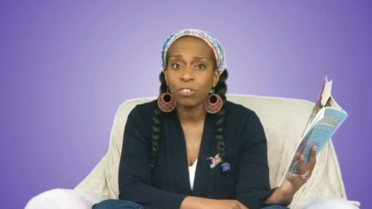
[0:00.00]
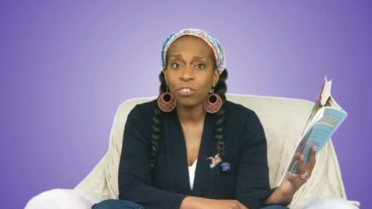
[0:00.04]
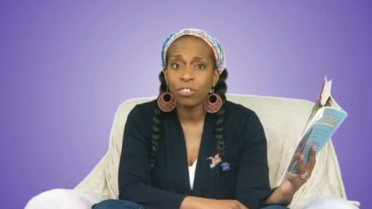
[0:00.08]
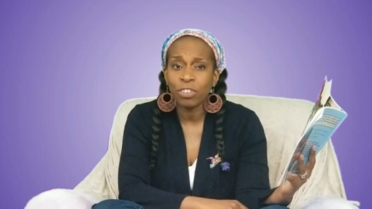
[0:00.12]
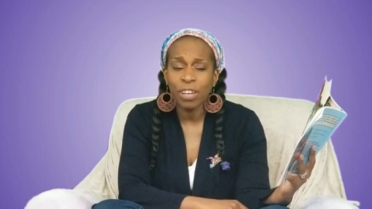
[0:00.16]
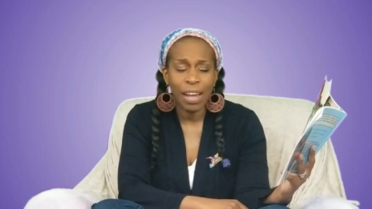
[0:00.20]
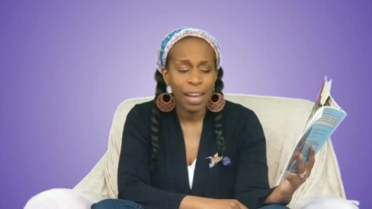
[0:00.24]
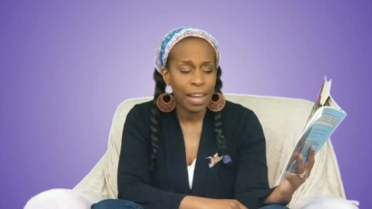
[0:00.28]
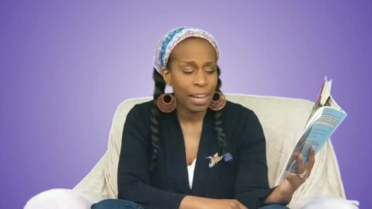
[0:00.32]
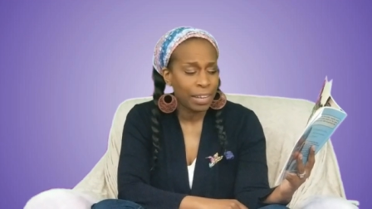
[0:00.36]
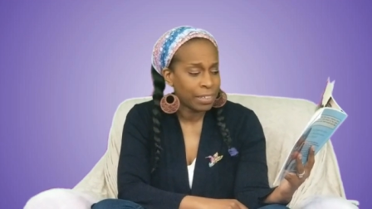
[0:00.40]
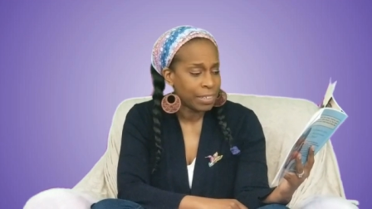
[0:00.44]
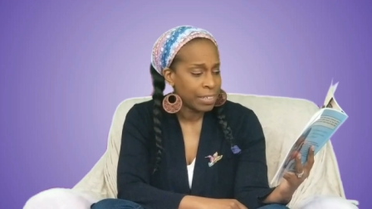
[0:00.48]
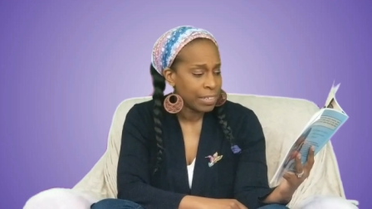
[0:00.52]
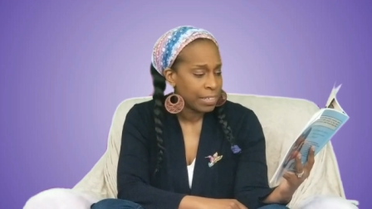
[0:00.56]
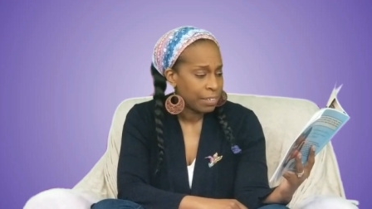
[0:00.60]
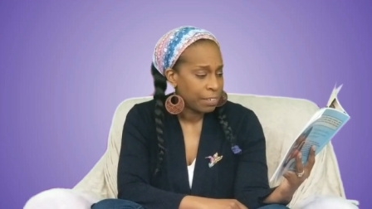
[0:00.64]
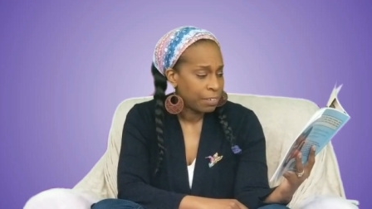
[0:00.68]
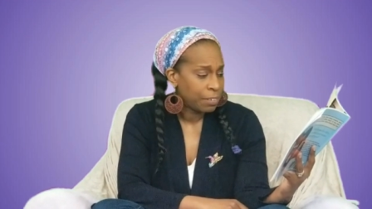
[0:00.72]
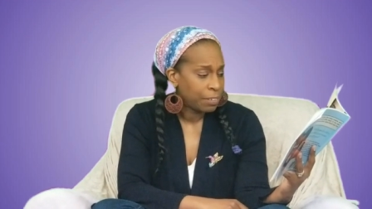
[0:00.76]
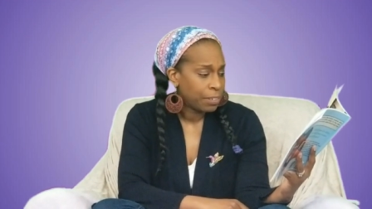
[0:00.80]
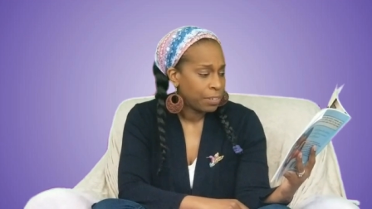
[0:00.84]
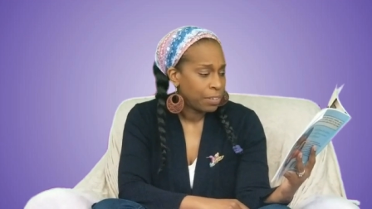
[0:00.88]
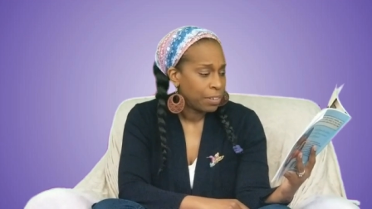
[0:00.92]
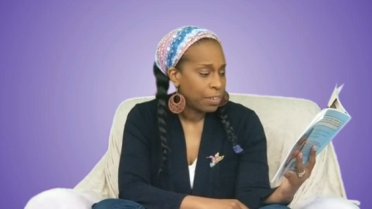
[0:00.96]
shocked.
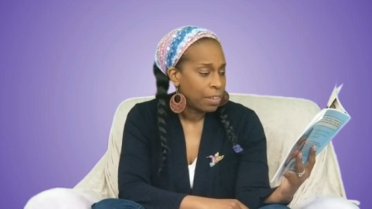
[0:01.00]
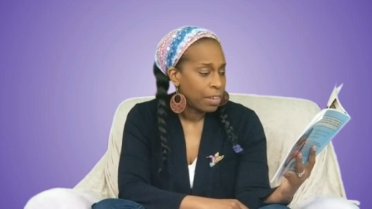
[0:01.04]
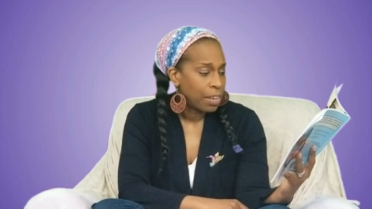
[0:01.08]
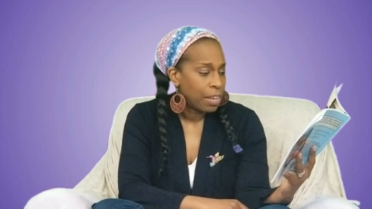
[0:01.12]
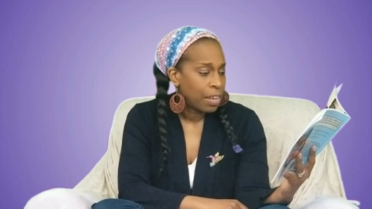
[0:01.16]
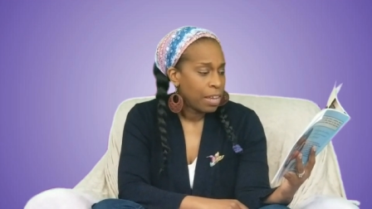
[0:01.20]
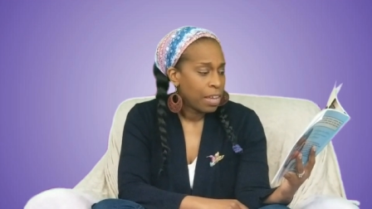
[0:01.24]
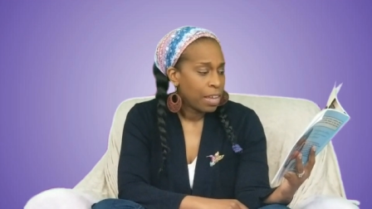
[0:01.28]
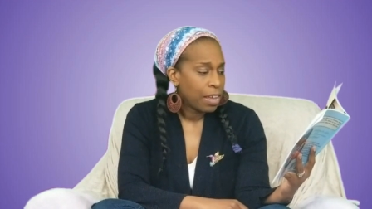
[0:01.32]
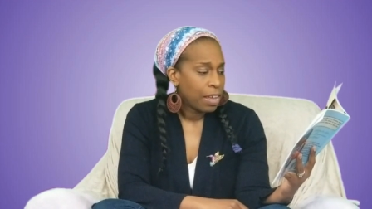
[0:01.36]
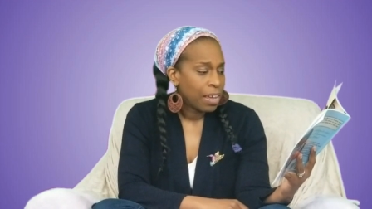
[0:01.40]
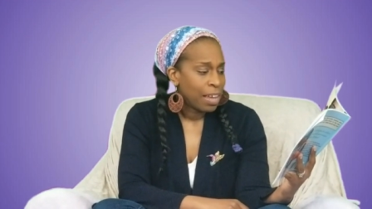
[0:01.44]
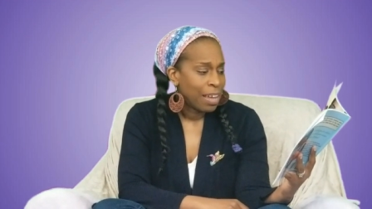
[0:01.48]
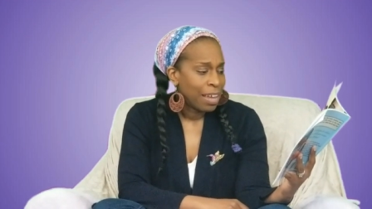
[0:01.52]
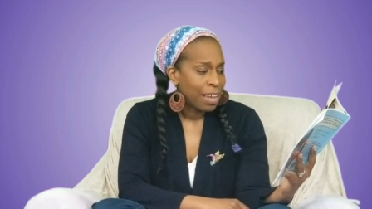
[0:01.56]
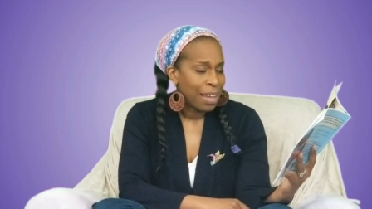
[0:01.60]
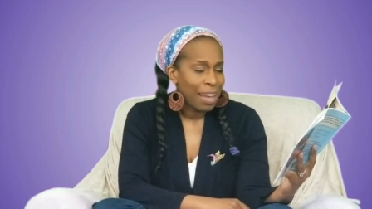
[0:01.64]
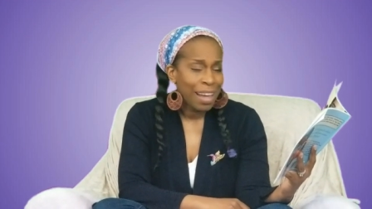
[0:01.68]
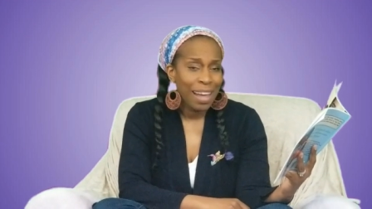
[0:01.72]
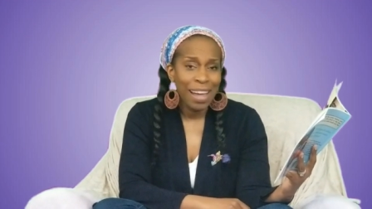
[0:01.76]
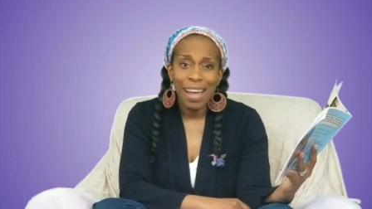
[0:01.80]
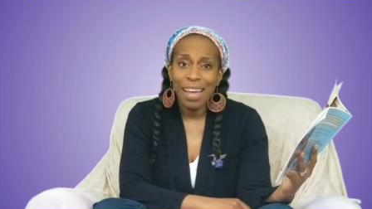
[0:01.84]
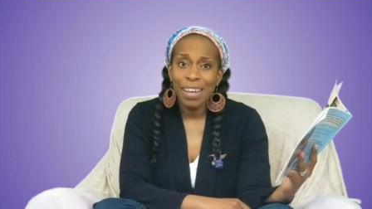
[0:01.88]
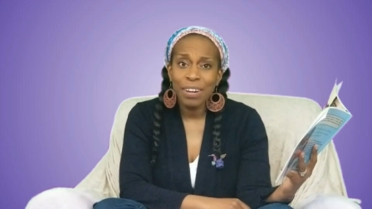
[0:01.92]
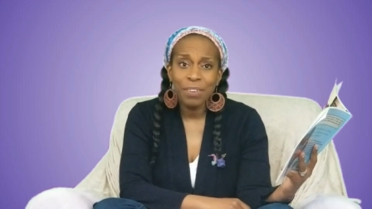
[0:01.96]

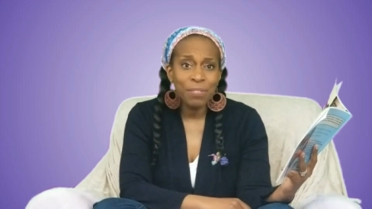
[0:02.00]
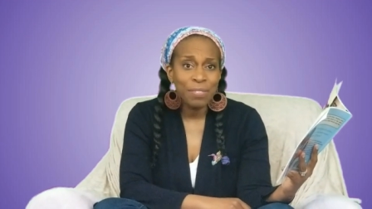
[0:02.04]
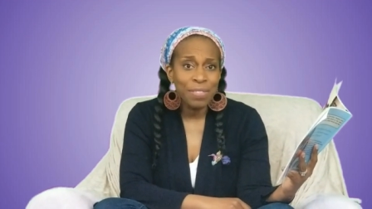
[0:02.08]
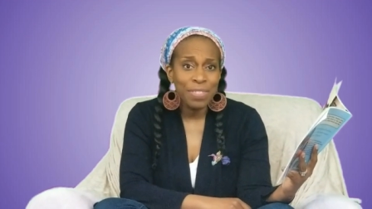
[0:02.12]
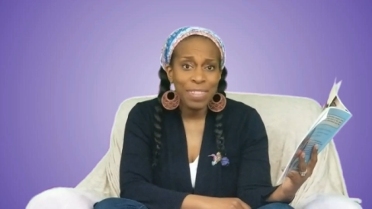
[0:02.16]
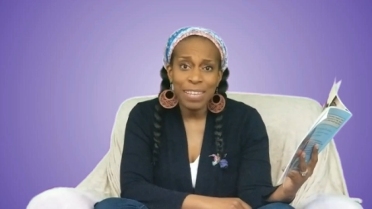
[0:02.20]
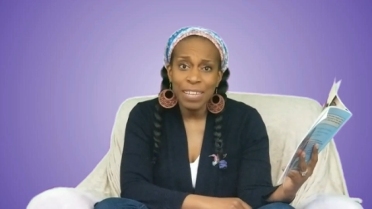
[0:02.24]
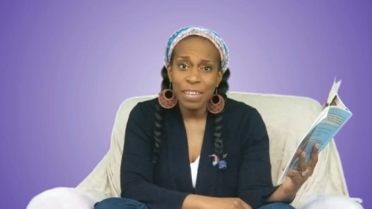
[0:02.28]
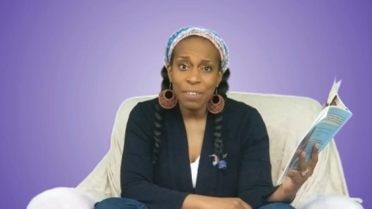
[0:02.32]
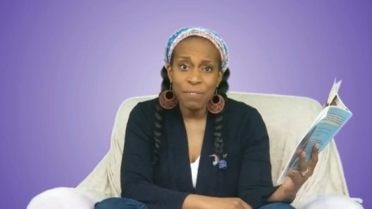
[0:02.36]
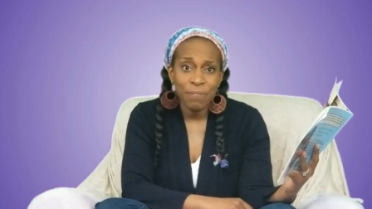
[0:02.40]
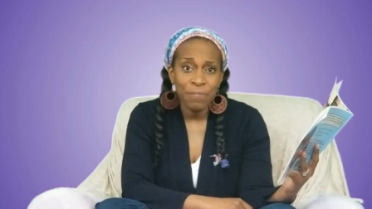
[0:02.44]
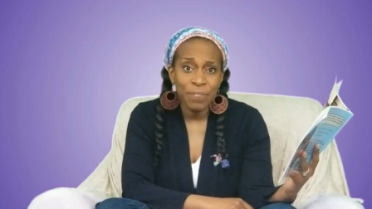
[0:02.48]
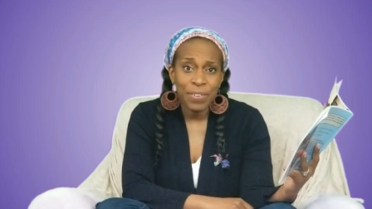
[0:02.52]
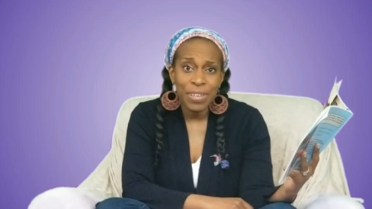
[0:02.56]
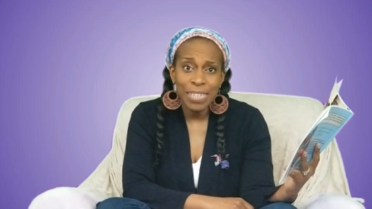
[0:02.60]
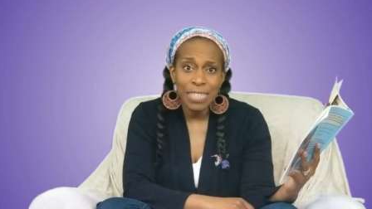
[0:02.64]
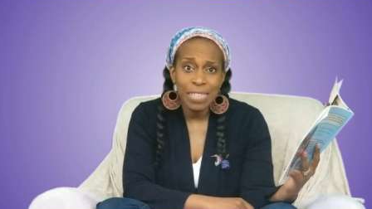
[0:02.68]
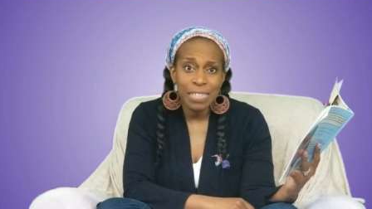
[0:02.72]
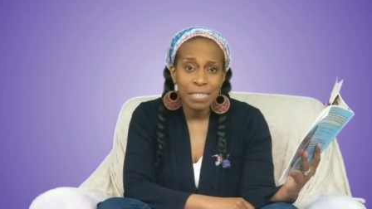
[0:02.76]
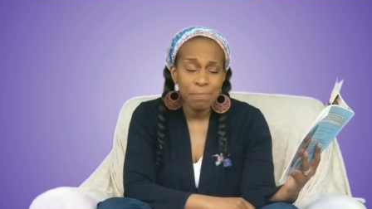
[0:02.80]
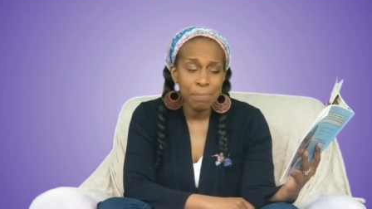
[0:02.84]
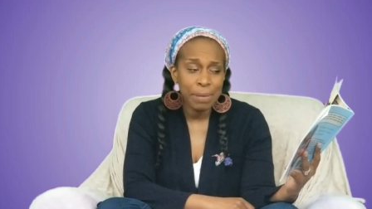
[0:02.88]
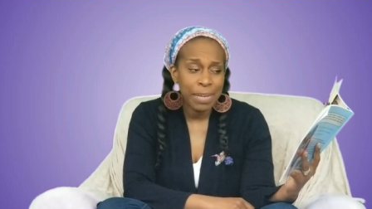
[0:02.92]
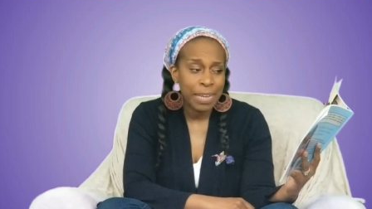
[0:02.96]
I don't think it
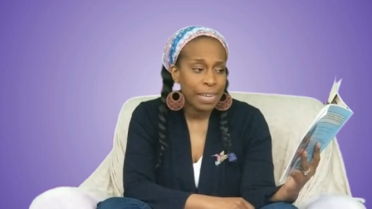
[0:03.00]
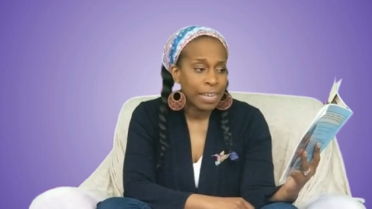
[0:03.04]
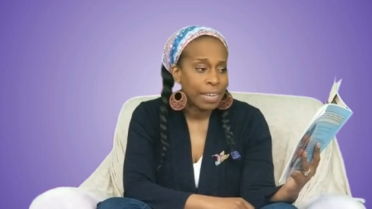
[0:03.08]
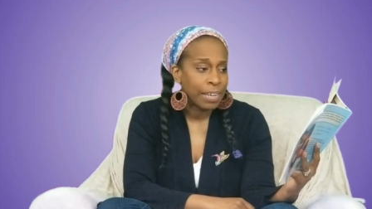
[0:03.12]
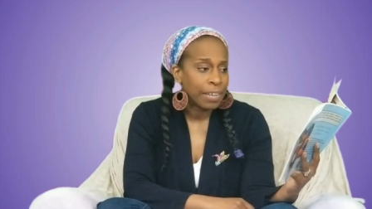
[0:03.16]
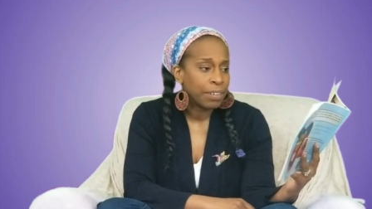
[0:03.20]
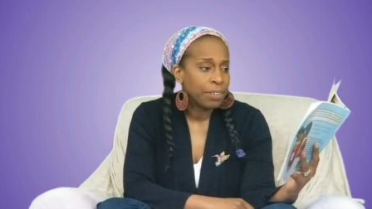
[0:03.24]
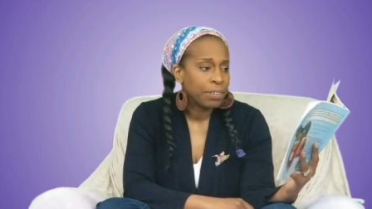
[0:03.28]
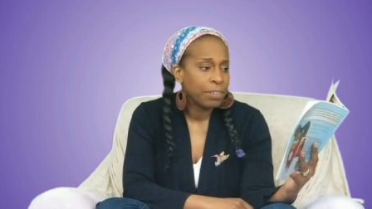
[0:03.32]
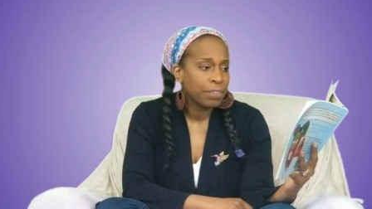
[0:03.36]
fits me.